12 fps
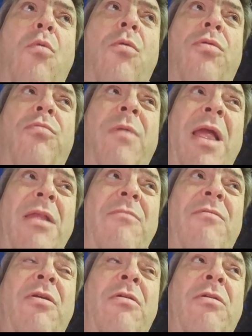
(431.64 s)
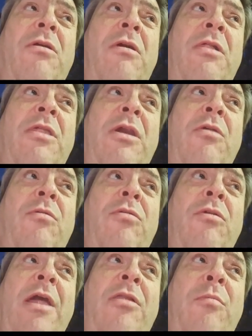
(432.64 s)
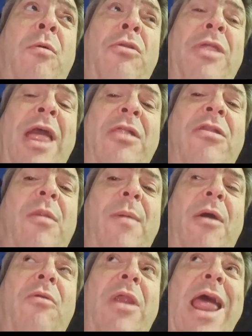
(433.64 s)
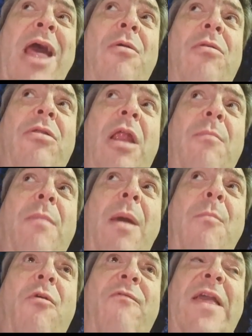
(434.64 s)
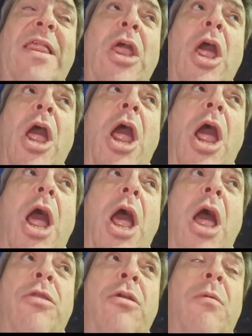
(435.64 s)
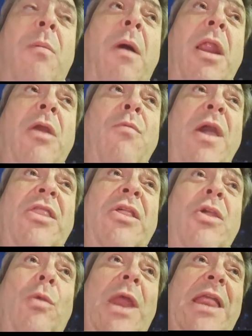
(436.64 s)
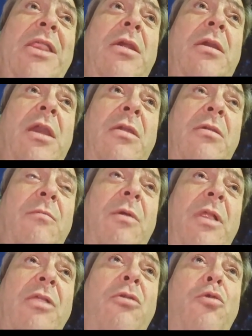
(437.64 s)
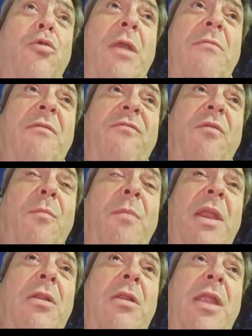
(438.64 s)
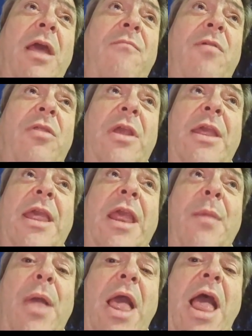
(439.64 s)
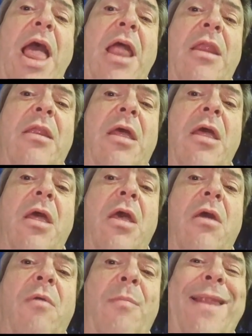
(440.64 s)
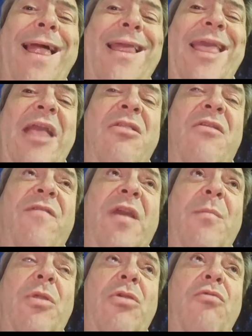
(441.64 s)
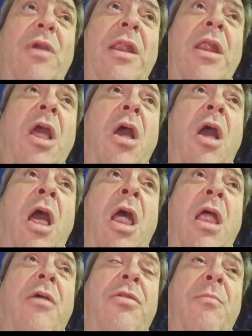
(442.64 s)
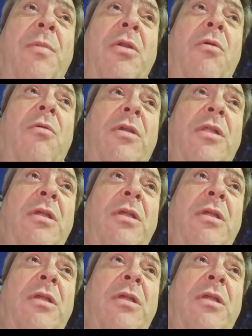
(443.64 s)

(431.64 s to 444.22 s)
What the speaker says: was apparently such an antiquity as Newcastle upon Tyne, still about now, and a member of it. Sort of apparently rescued it because then we're actually trained into the middle, and now there's a keep and the Black Gate, nothing in between. As there's been no